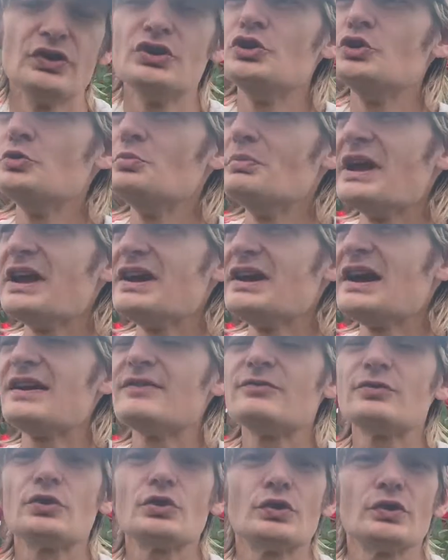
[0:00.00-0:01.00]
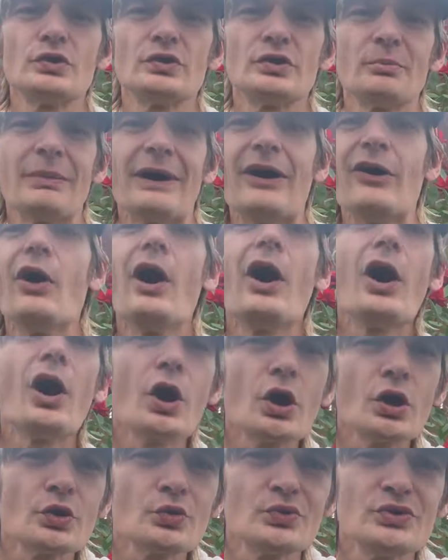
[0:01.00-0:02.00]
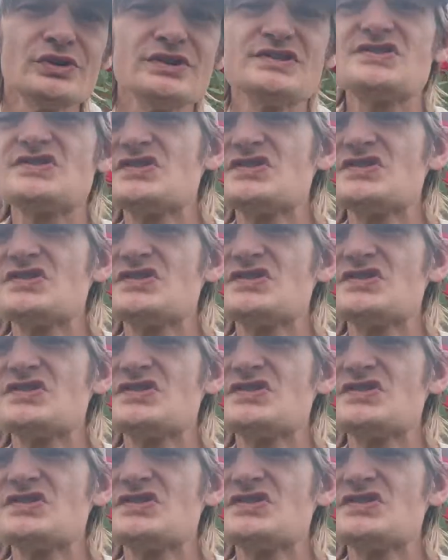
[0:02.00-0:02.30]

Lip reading: You may have heard about hardwood,